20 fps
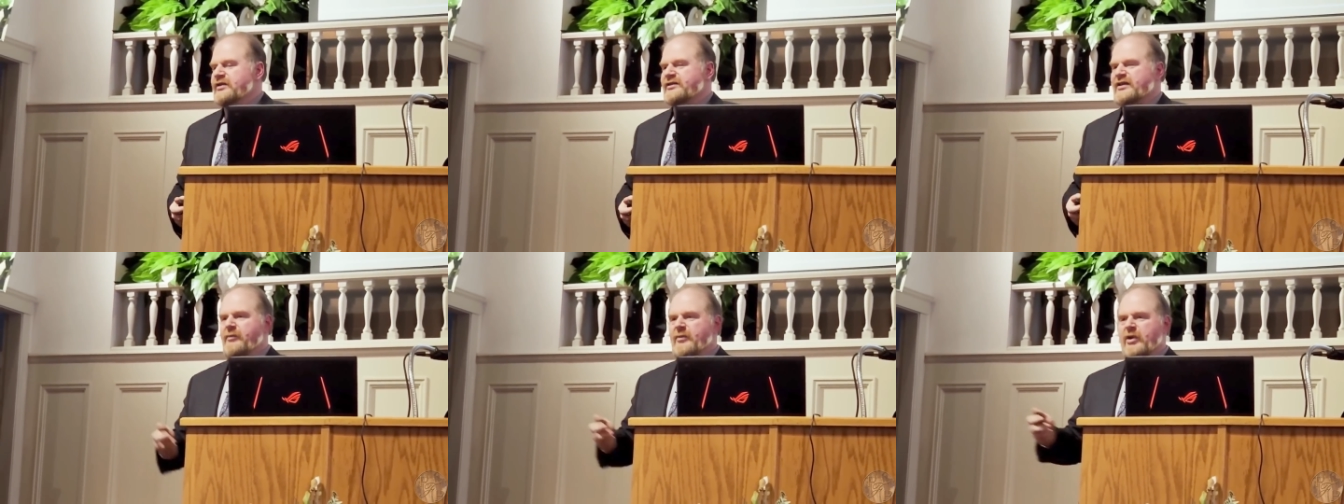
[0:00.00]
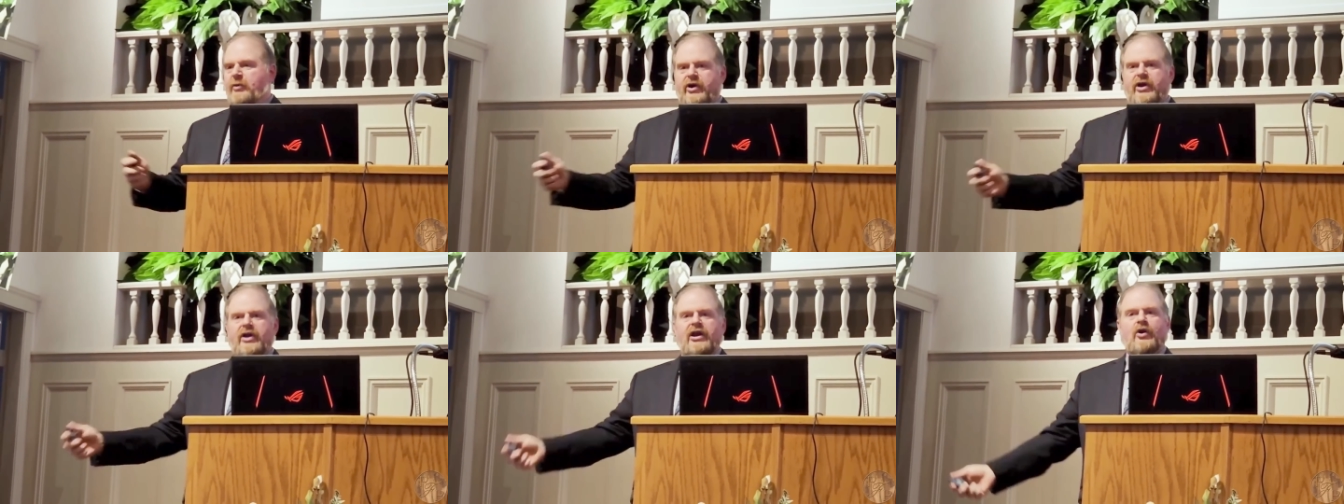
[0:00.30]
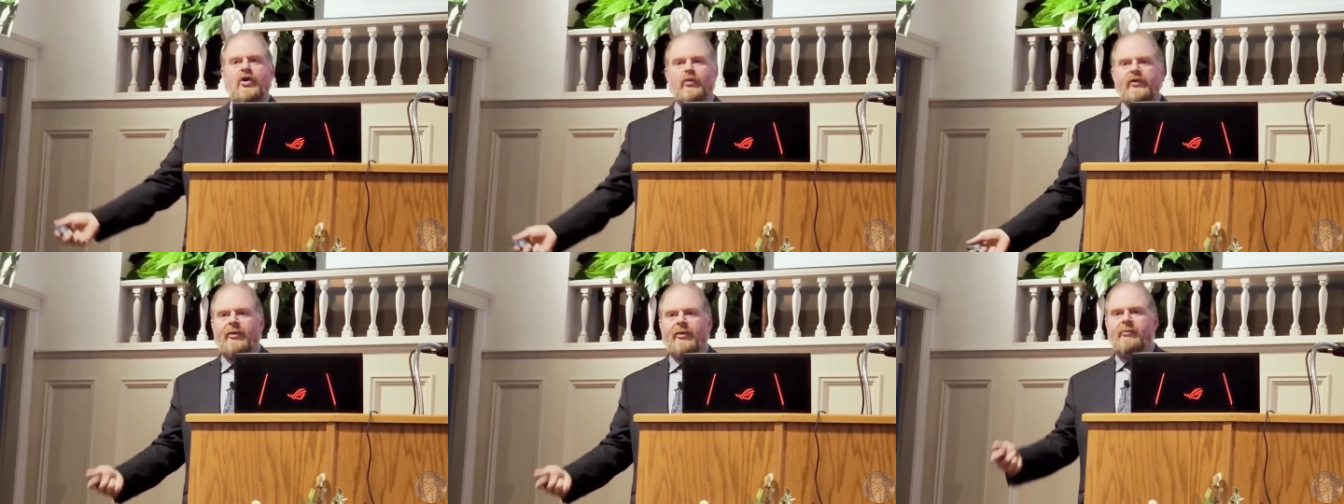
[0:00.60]
Does that mean we're
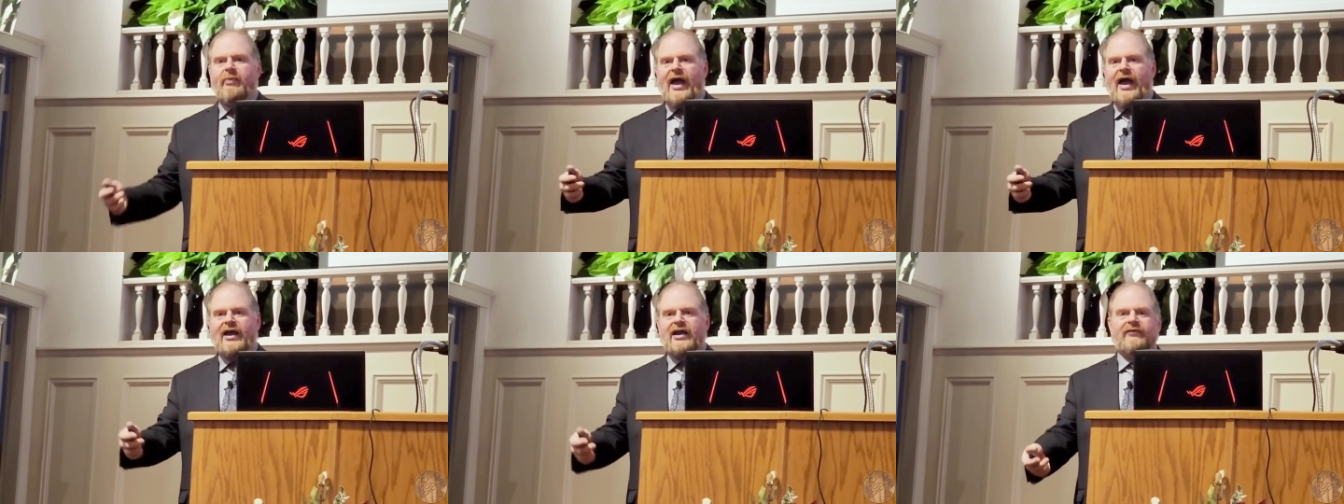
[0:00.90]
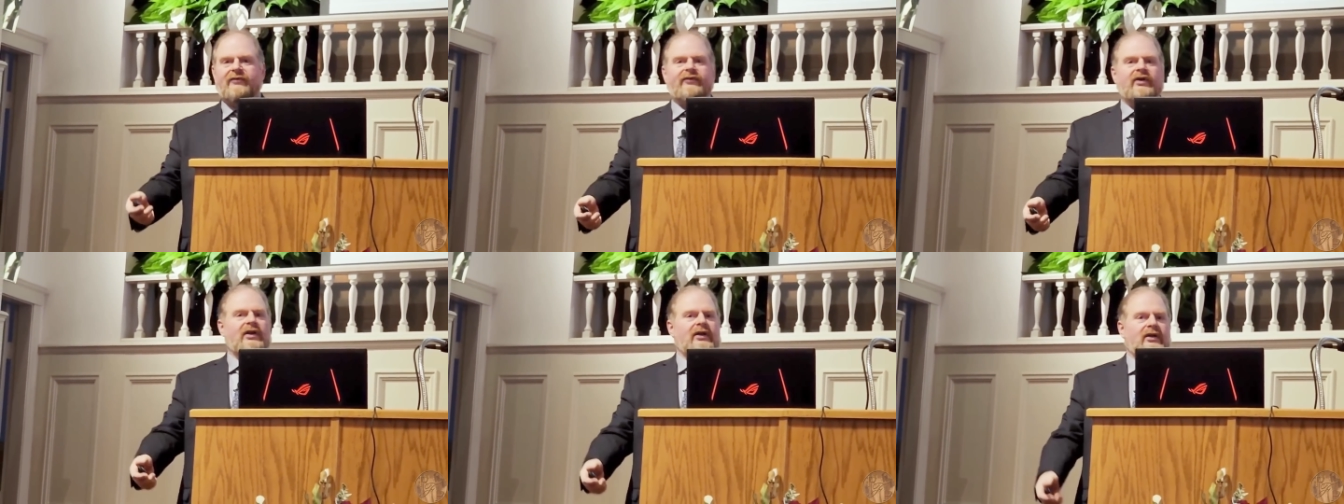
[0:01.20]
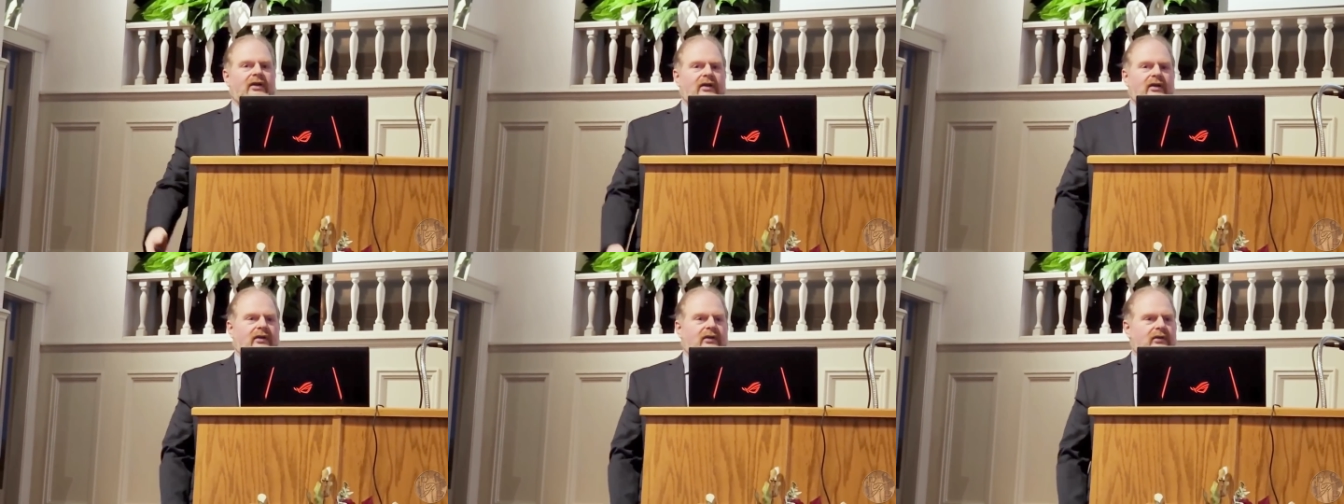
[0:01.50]
going to go with a bag of
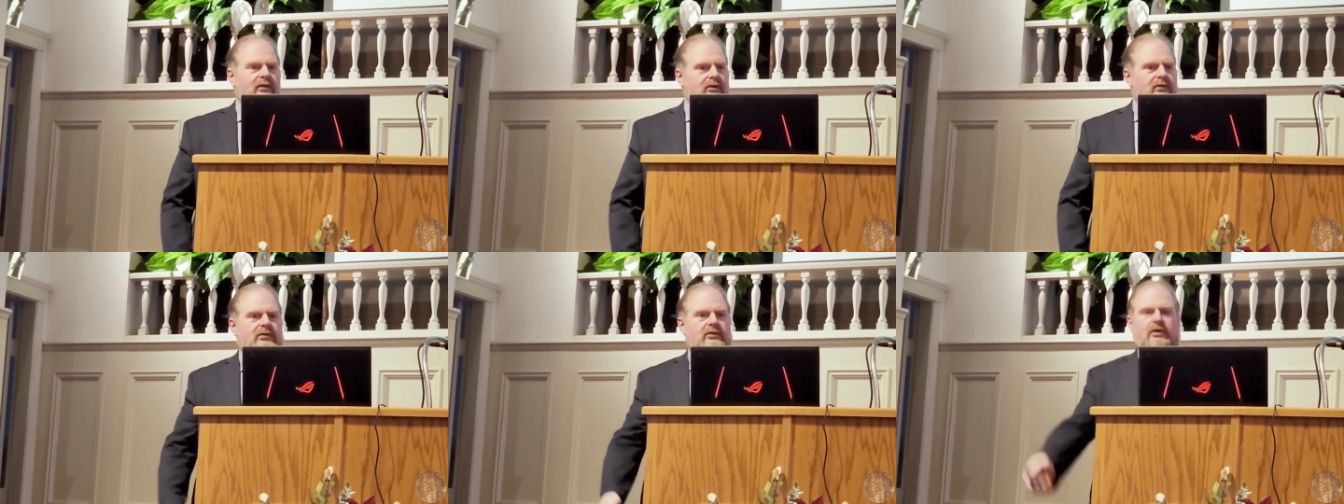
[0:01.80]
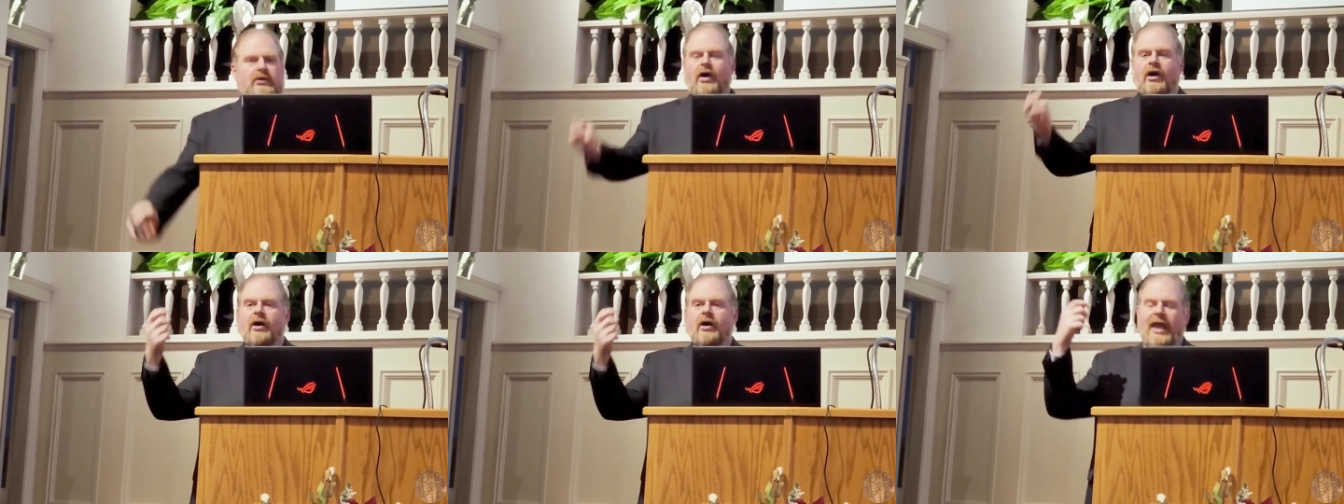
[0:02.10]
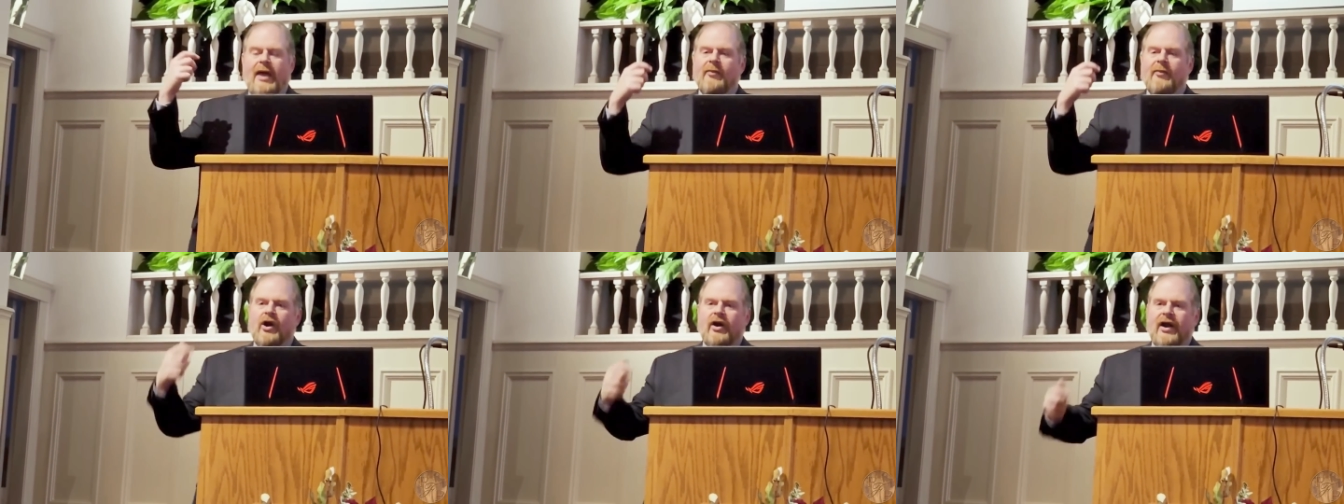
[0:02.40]

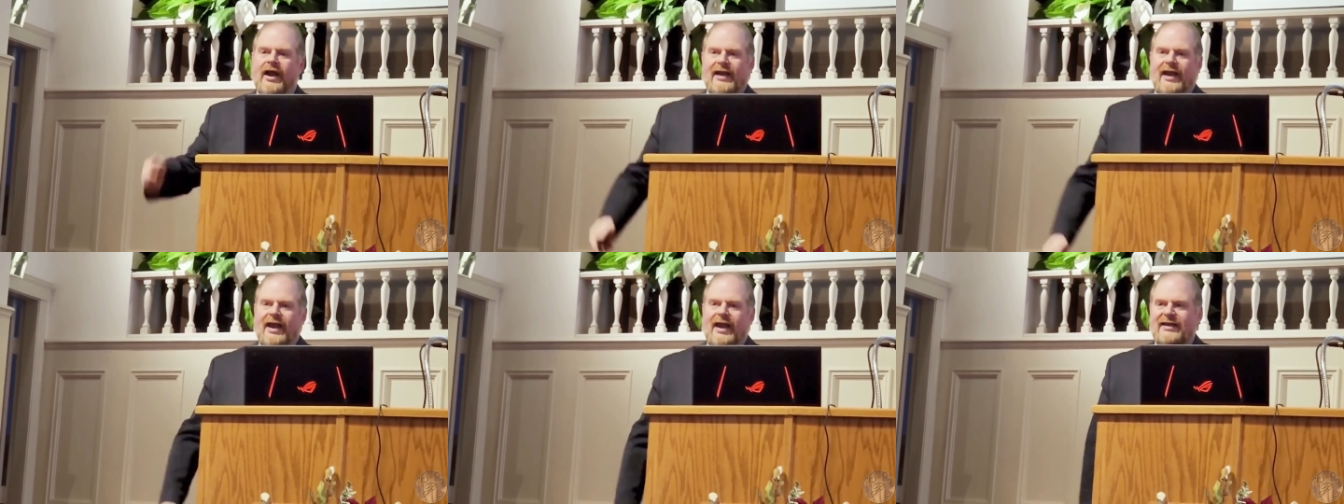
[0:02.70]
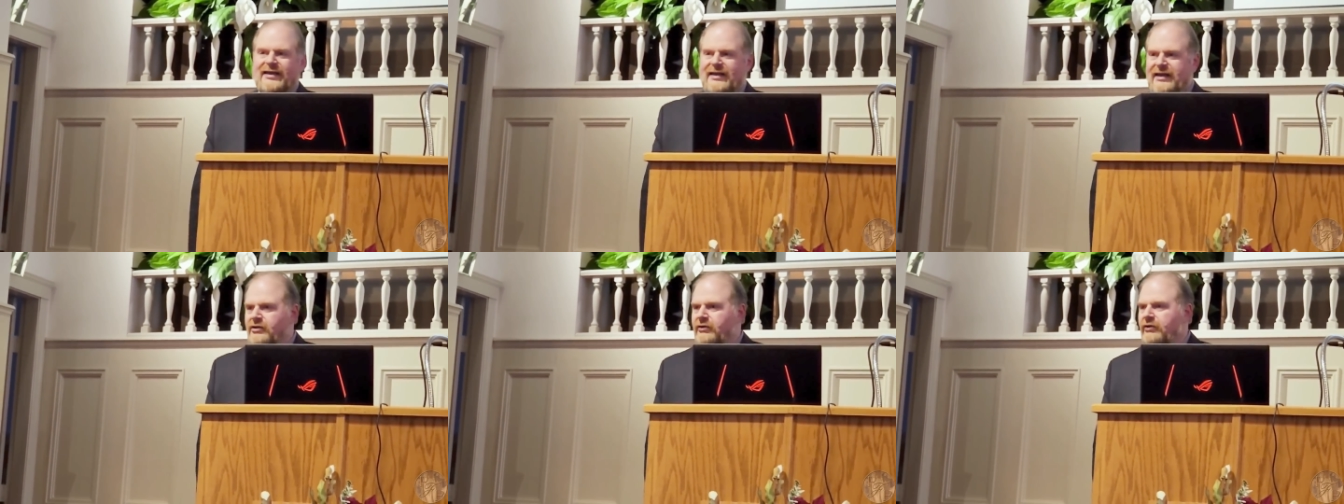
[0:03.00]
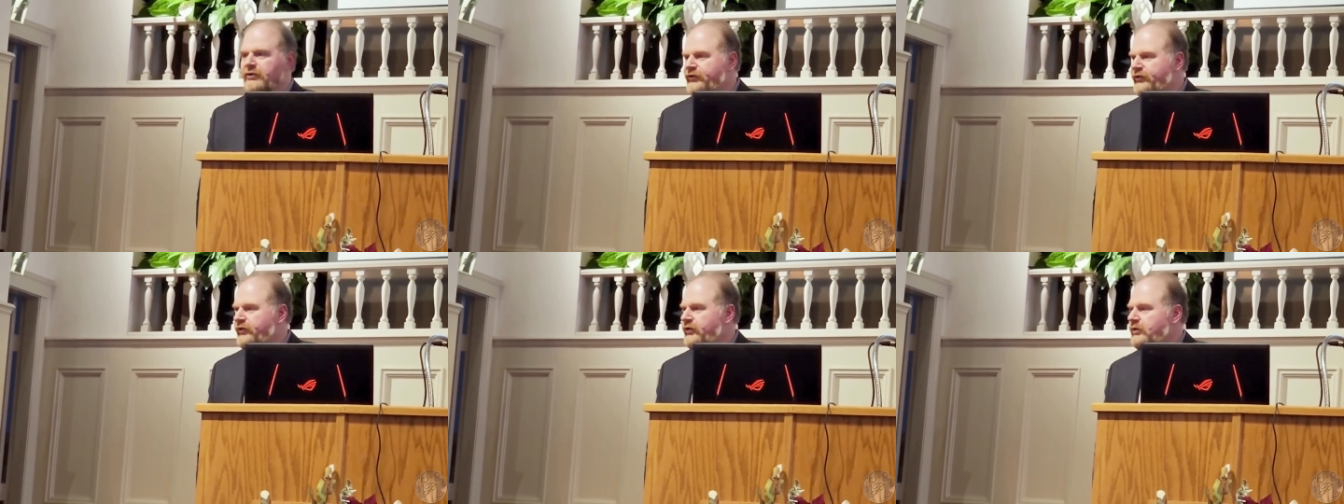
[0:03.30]
our mRNA
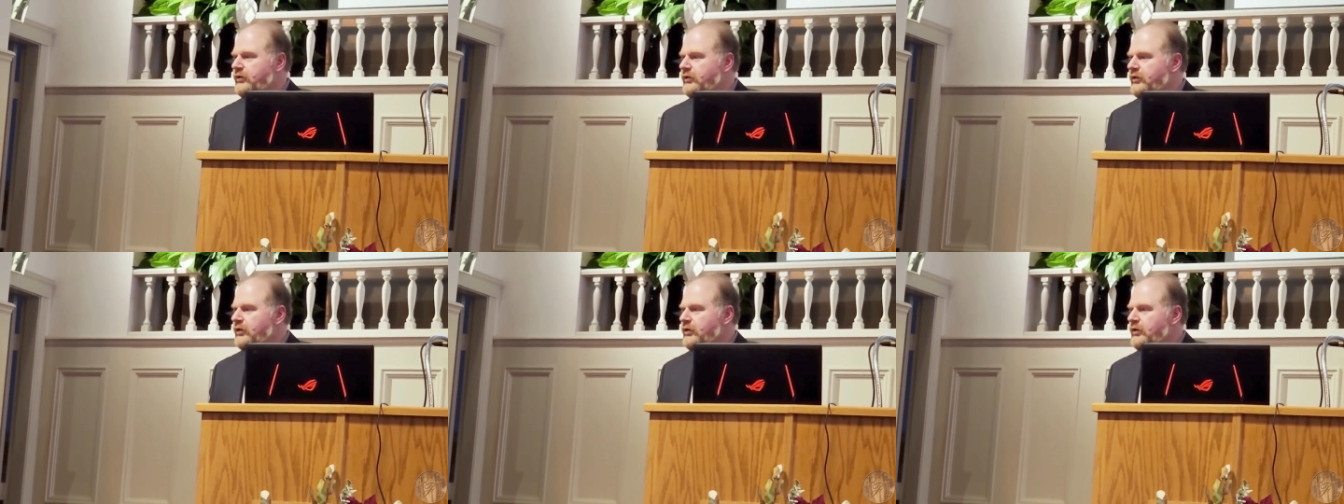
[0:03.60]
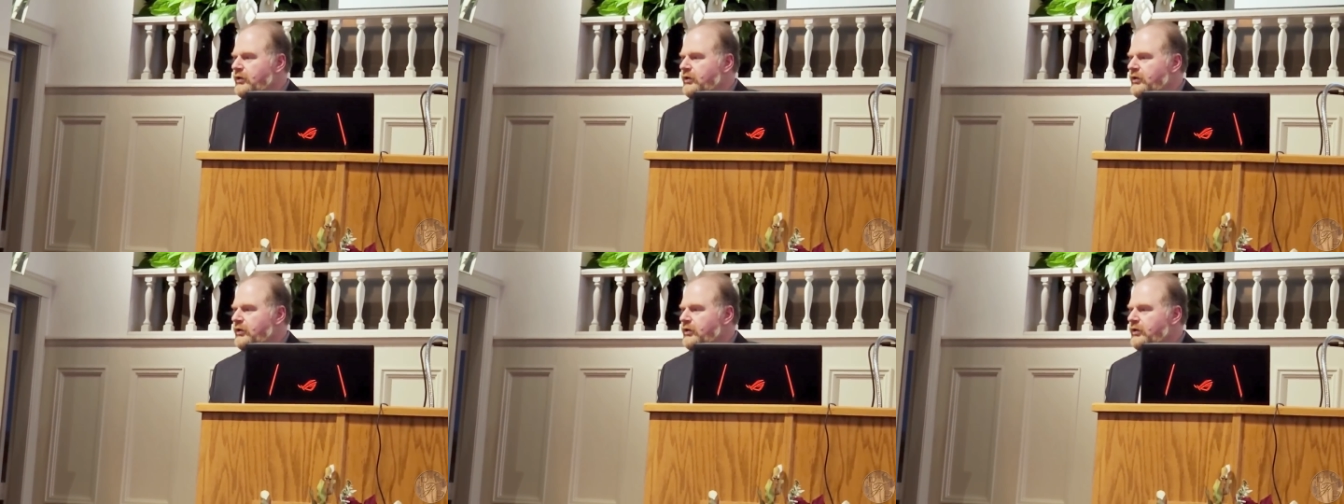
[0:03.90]
needles?